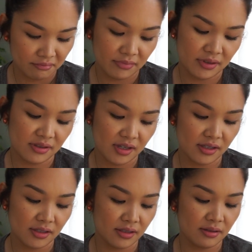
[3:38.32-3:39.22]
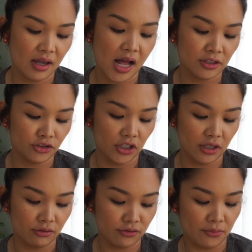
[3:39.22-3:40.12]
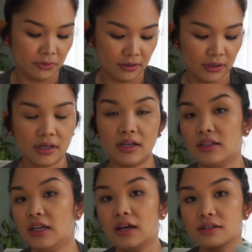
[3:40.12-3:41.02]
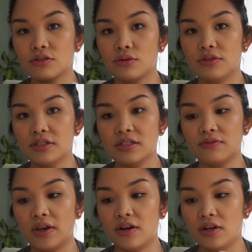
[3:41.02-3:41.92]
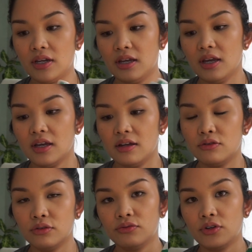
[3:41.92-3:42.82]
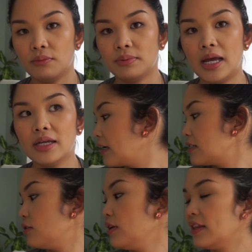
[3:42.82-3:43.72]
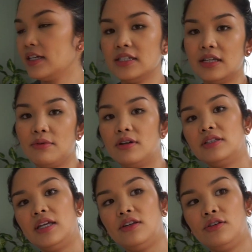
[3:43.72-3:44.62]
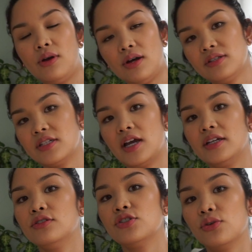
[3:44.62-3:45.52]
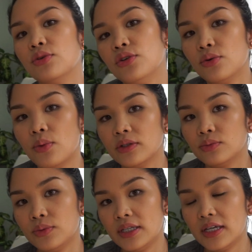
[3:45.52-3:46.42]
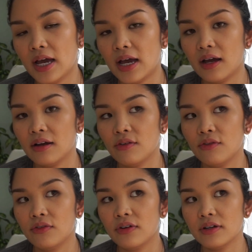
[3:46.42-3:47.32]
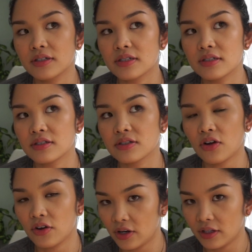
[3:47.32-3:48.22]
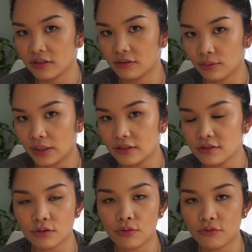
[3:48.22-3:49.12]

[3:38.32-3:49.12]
it says algae or something like that. Yeah, so this is very good for your plant. So yeah, that's it. I'm gonna take you outside to show you what we have started doing so